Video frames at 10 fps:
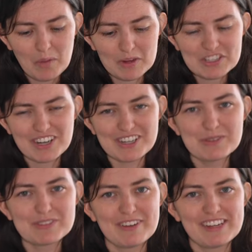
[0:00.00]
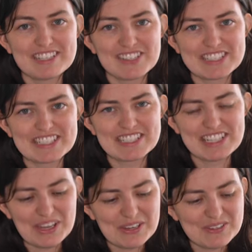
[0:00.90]
which I was very excited
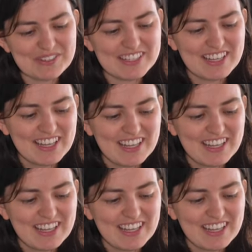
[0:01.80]
to use.